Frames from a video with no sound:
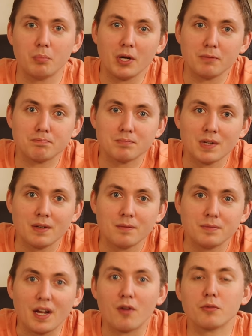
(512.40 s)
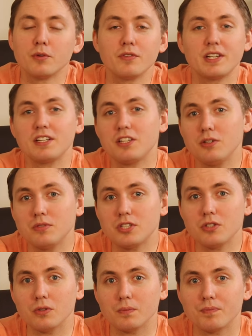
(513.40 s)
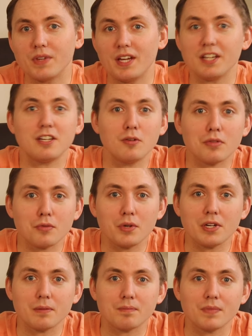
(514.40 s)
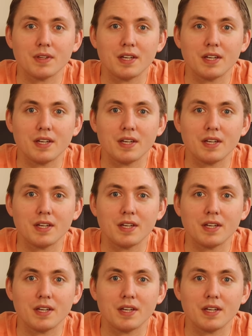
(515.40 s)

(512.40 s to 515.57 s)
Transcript: But now they're moving into Q2 and Q3.